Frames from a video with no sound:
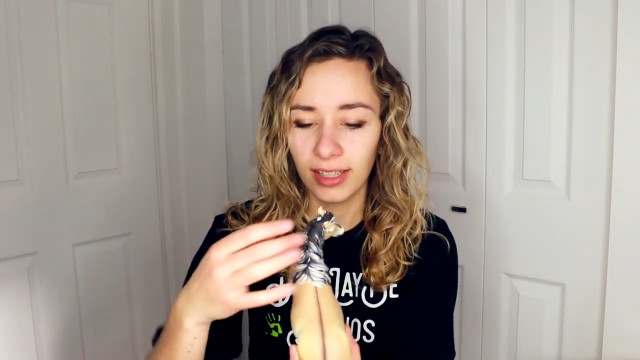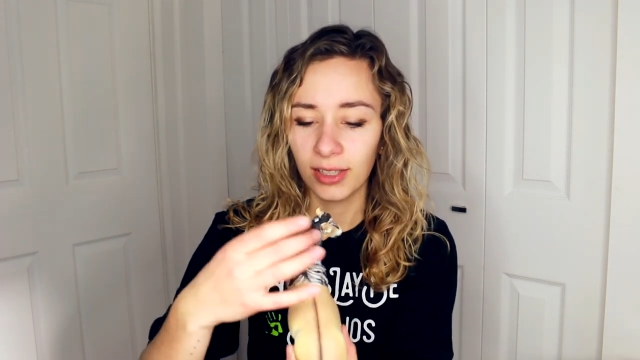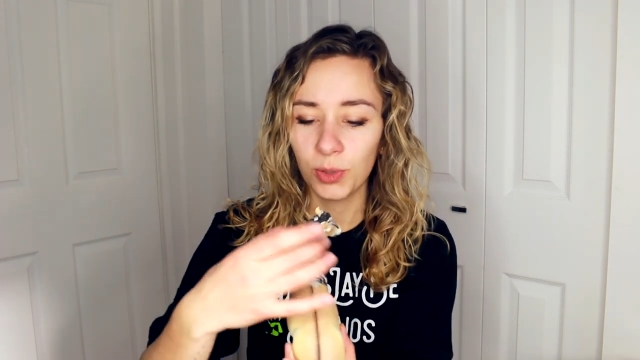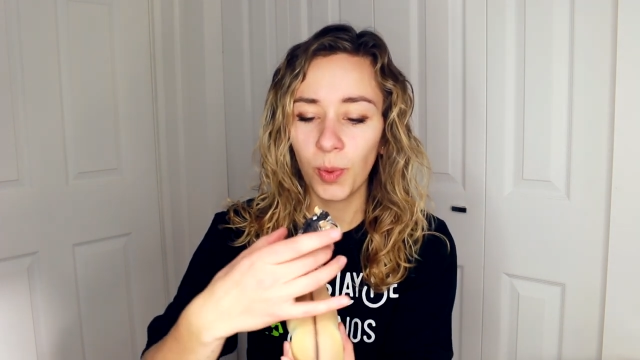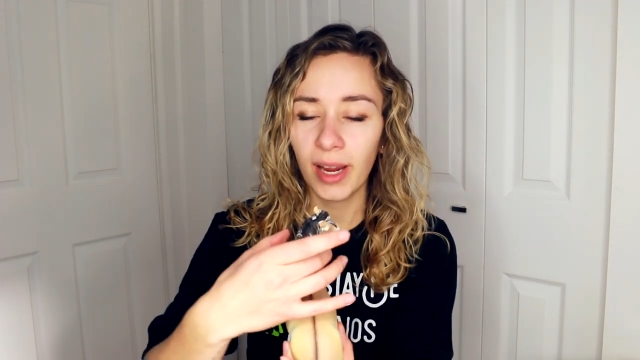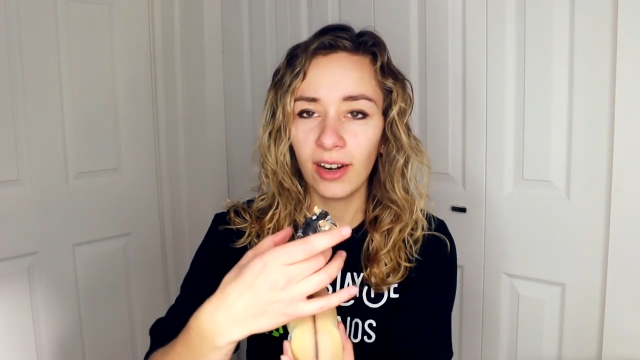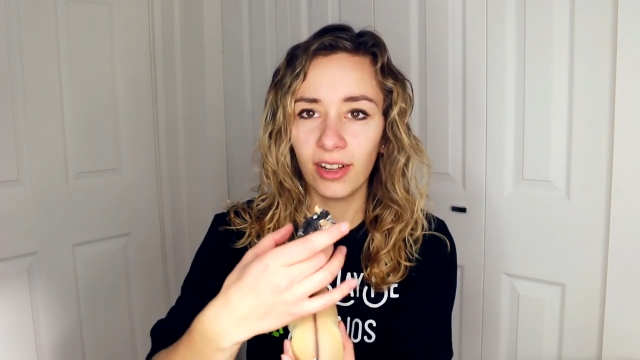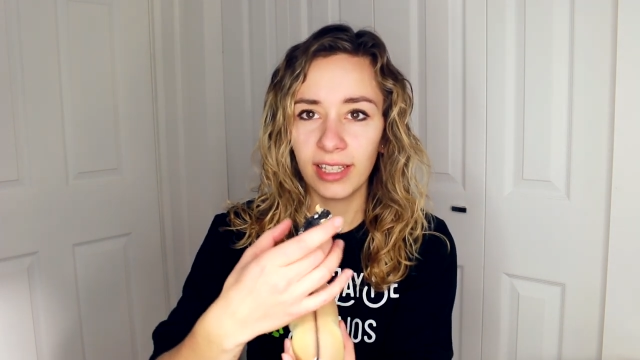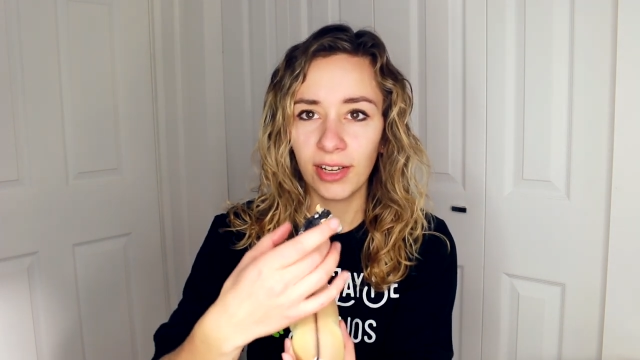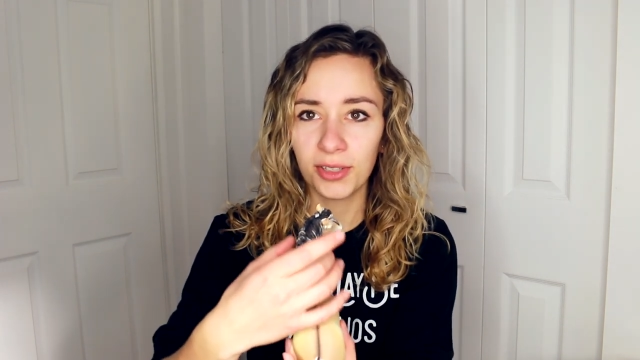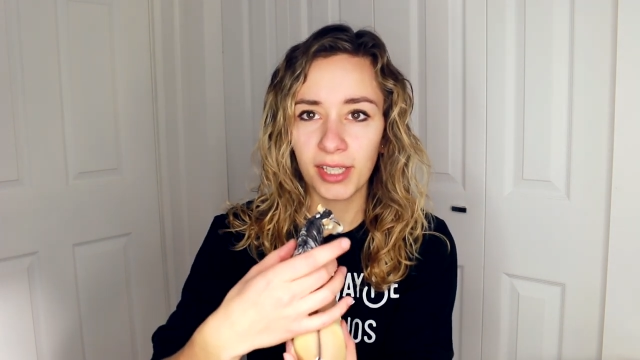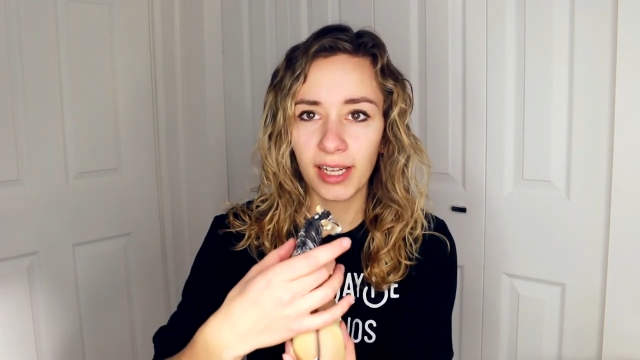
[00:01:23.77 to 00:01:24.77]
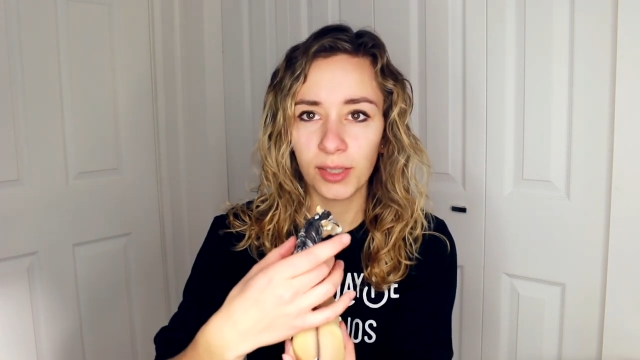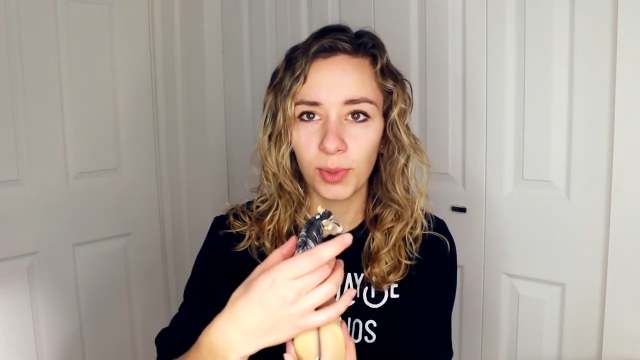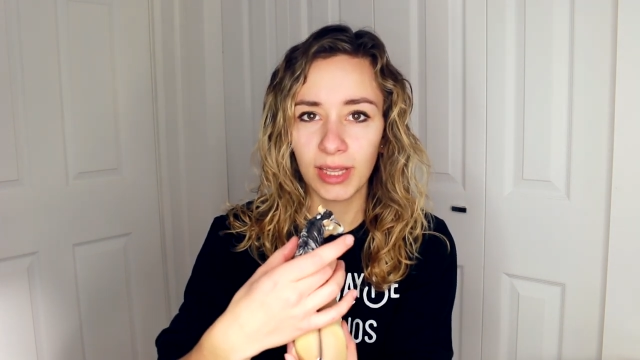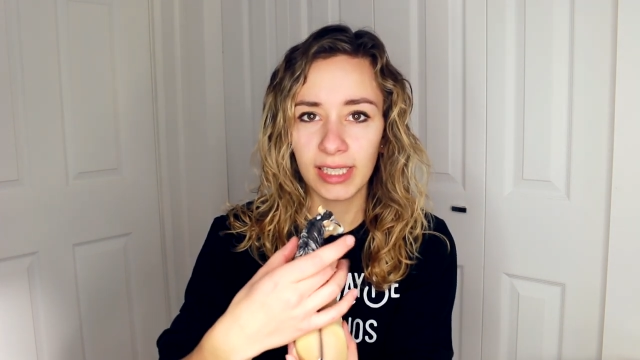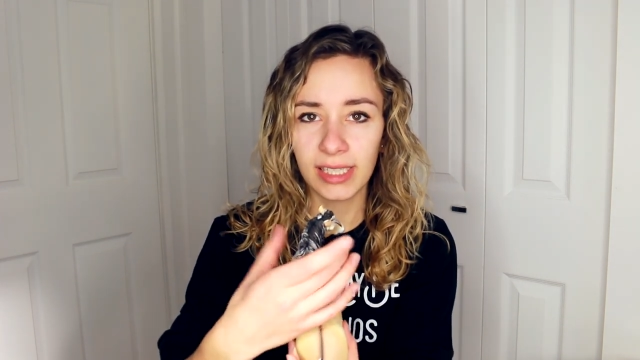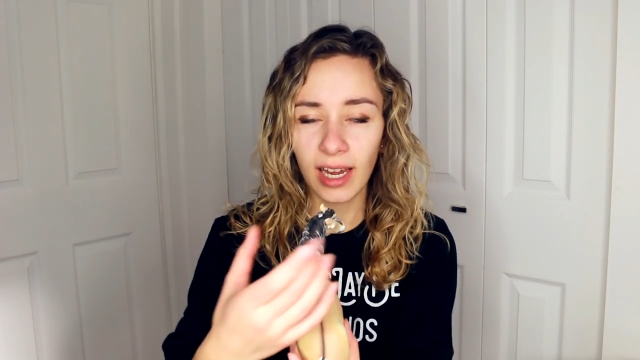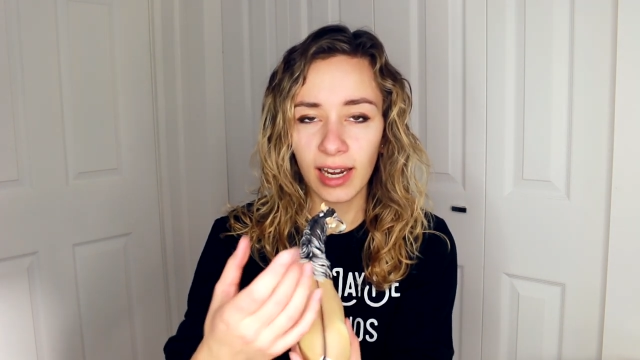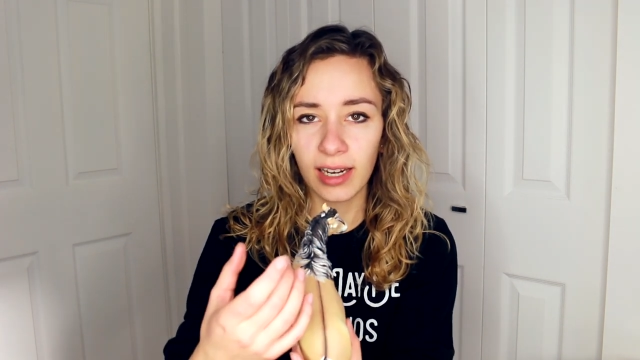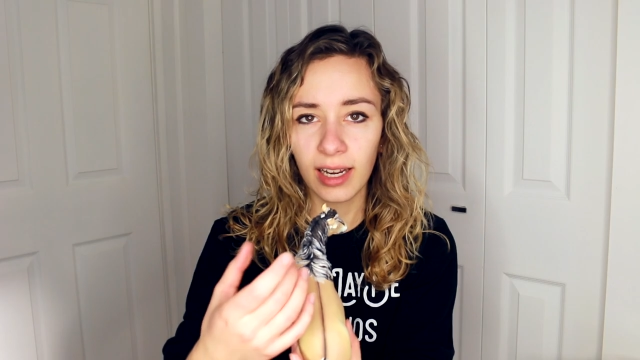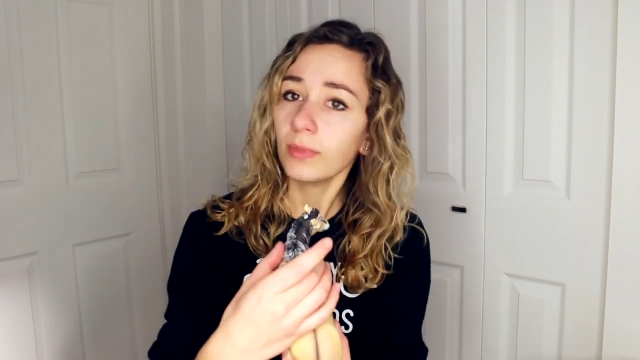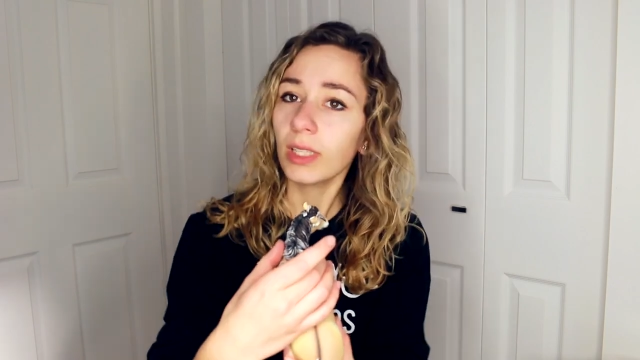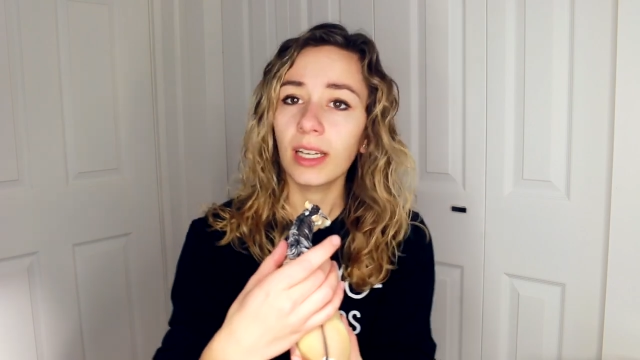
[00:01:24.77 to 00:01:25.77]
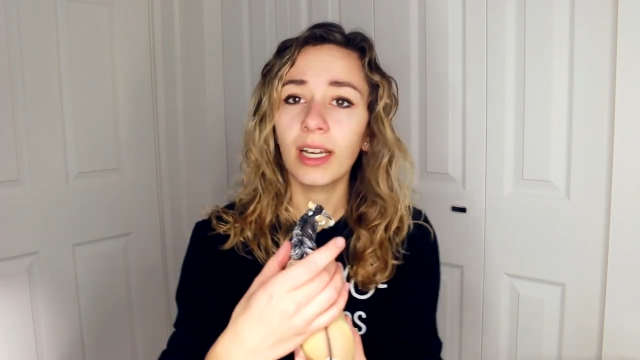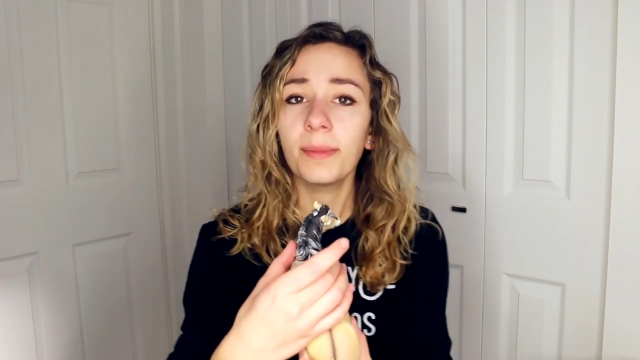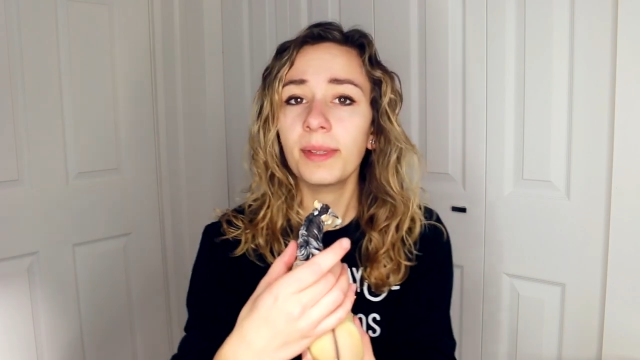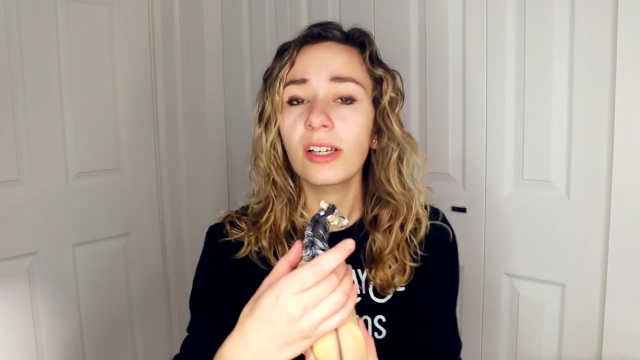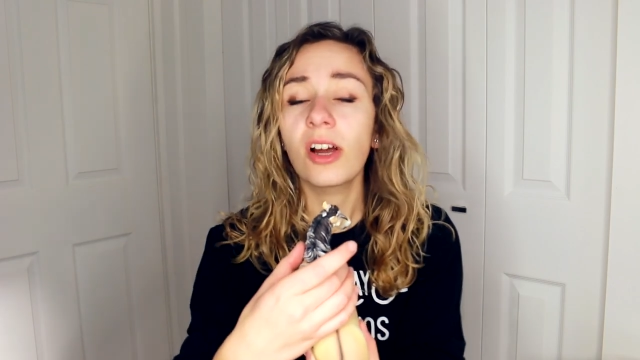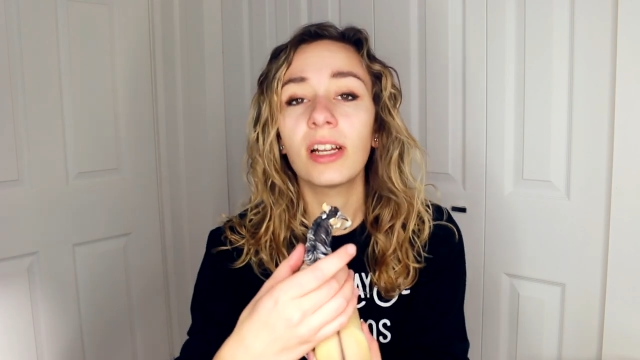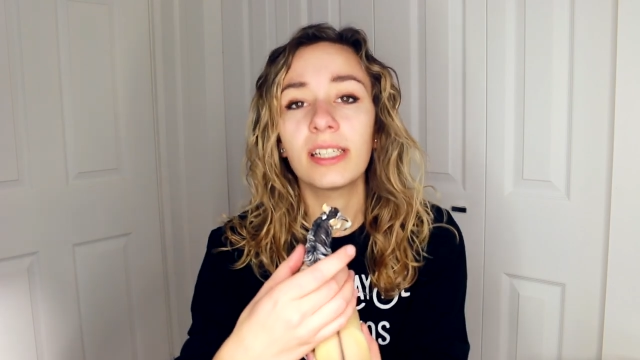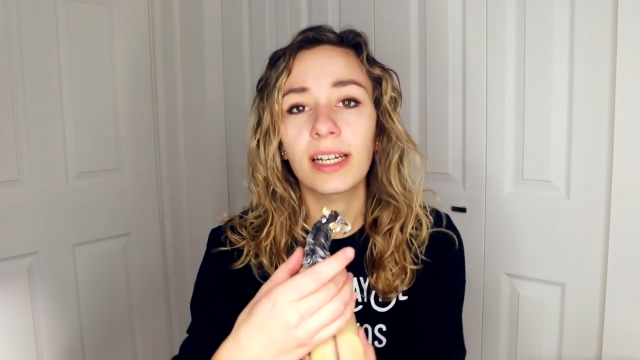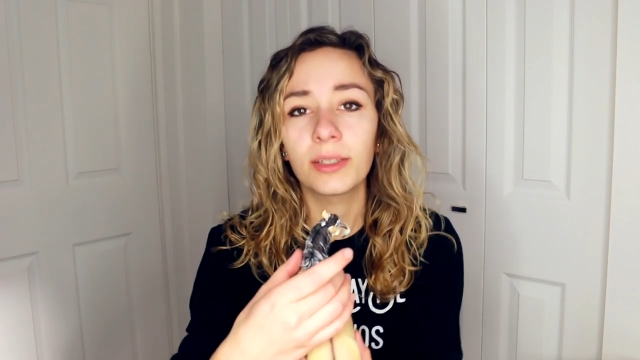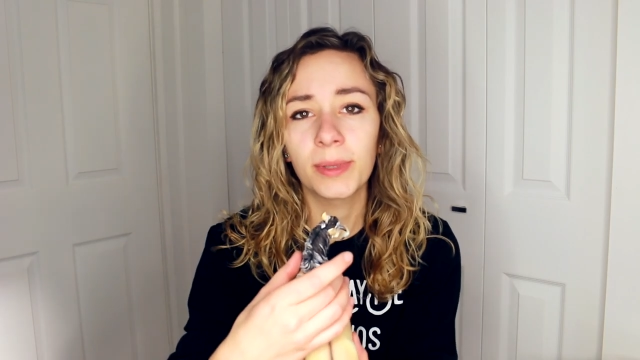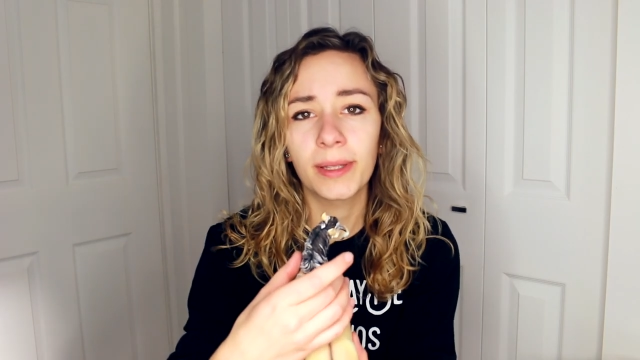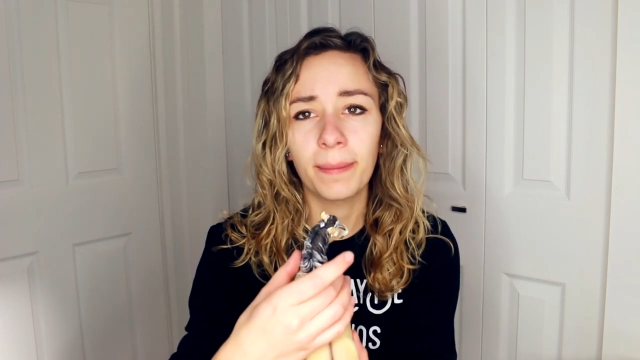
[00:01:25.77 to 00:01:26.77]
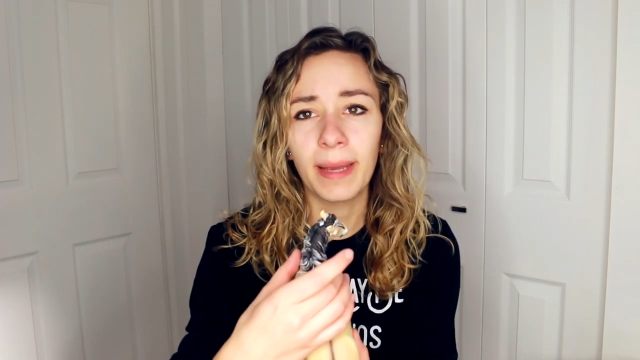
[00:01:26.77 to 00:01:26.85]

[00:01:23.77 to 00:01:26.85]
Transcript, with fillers: There's white on the outsides where the dun comes in contact with the